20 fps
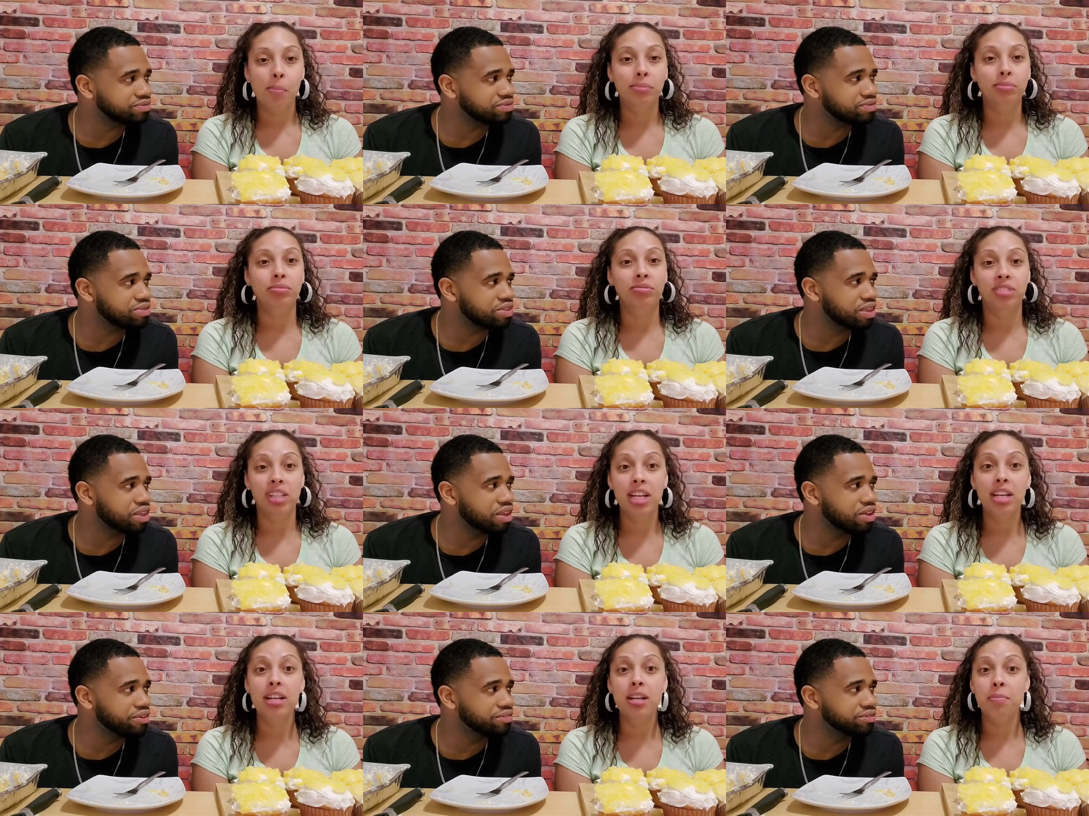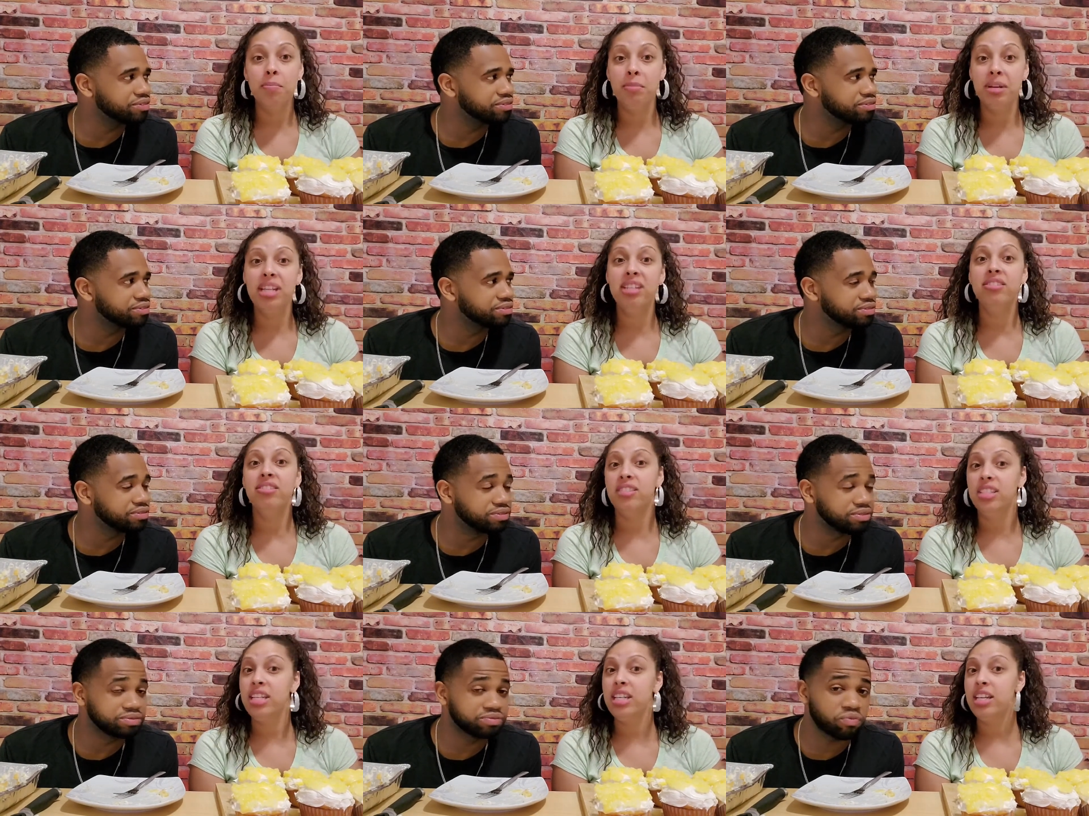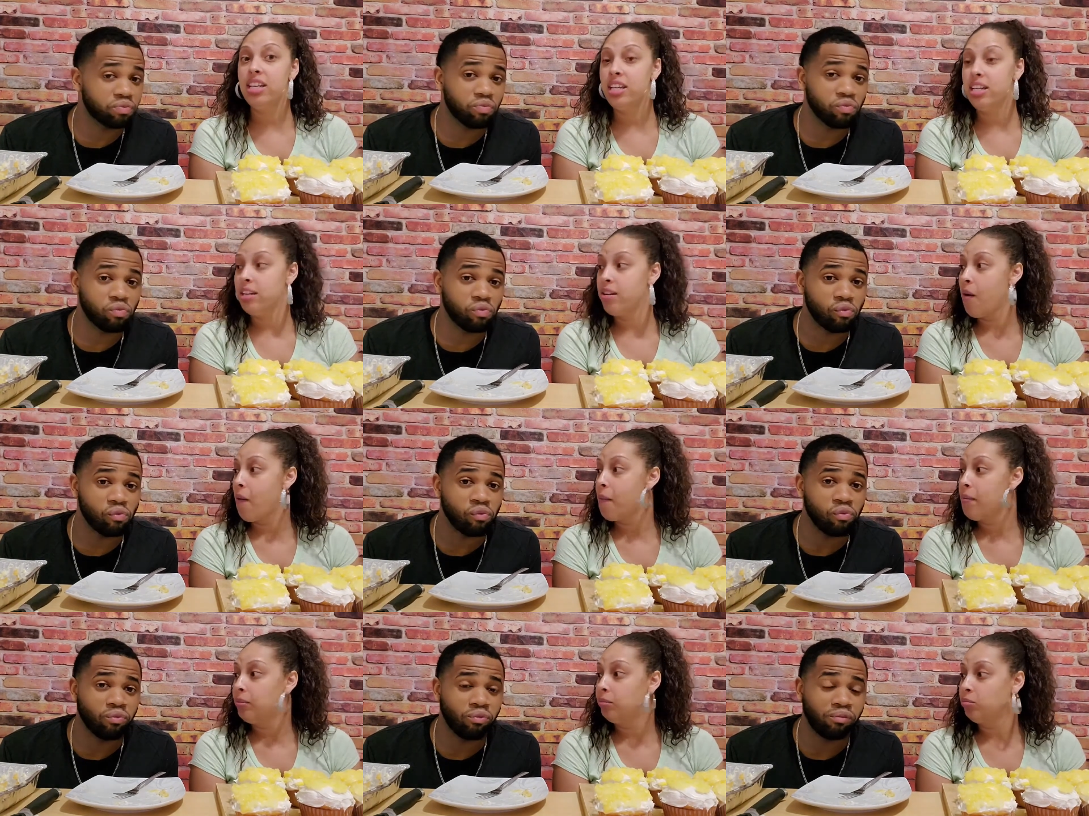Speaker 1: They done best in it.
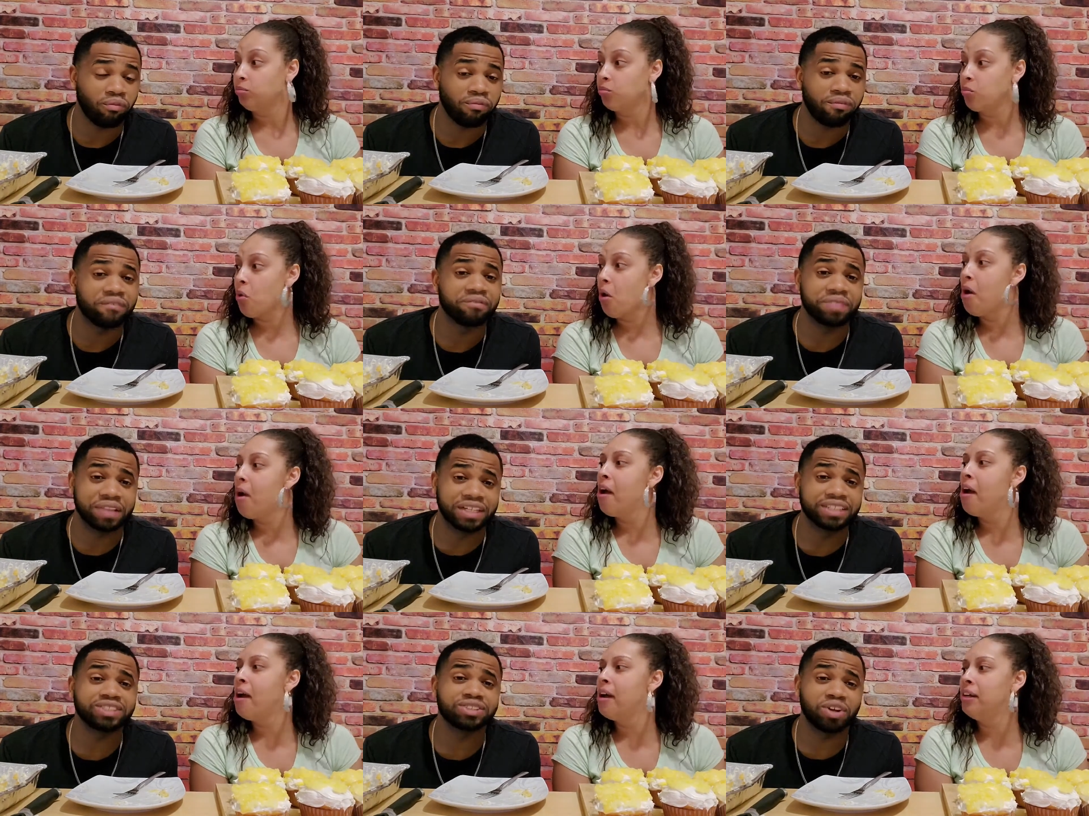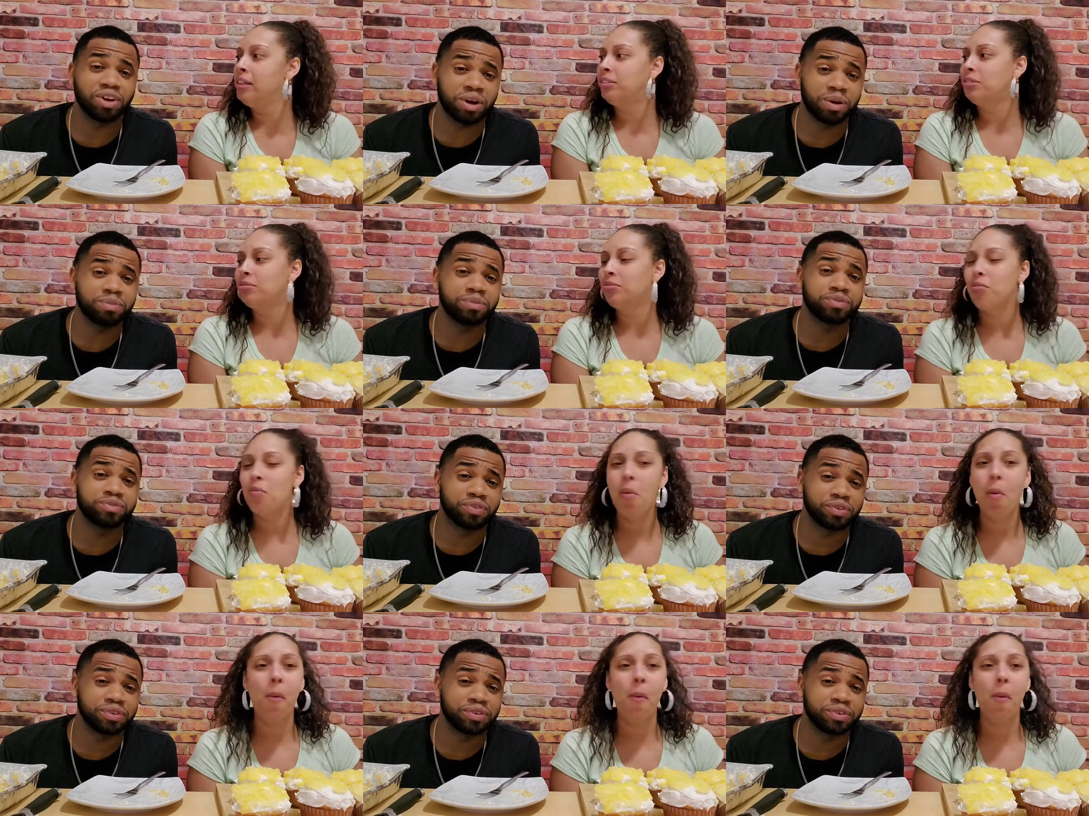They saw it before.